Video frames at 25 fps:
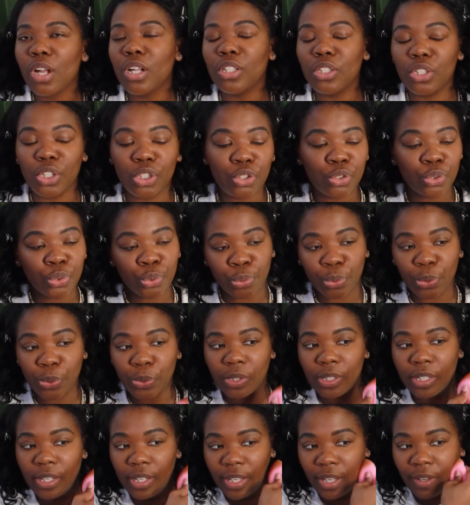to
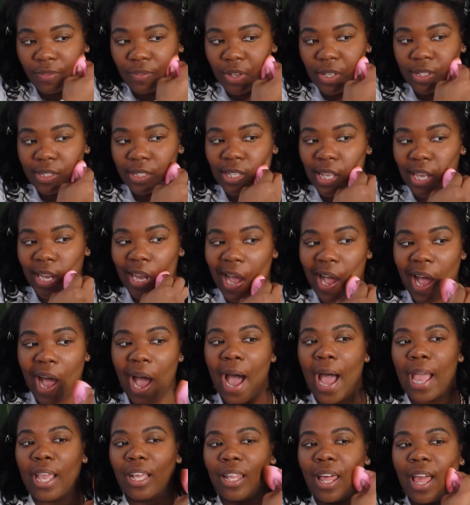truly give us like a
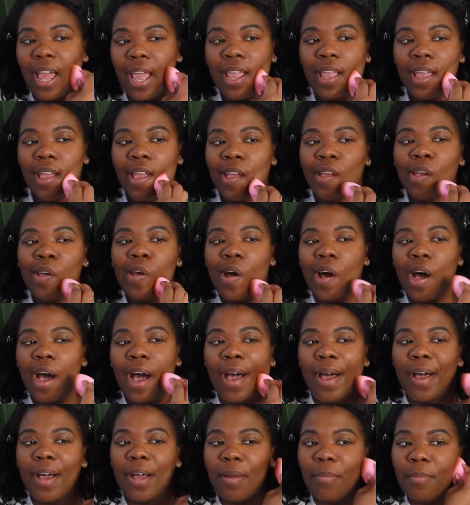highlight.
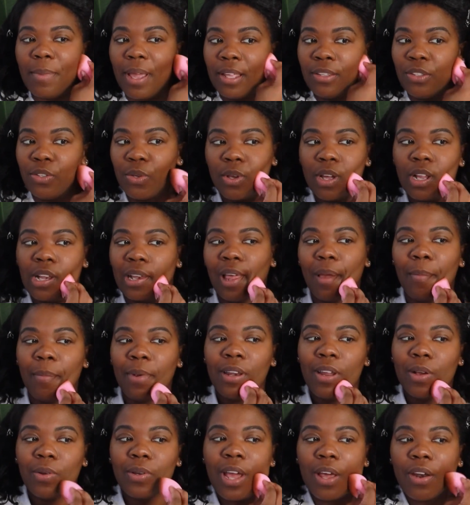And you can let me
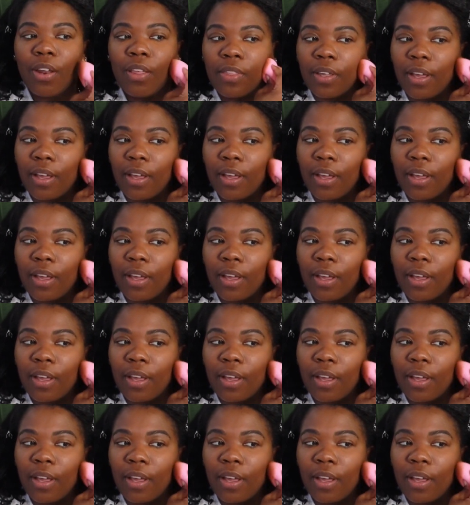know down in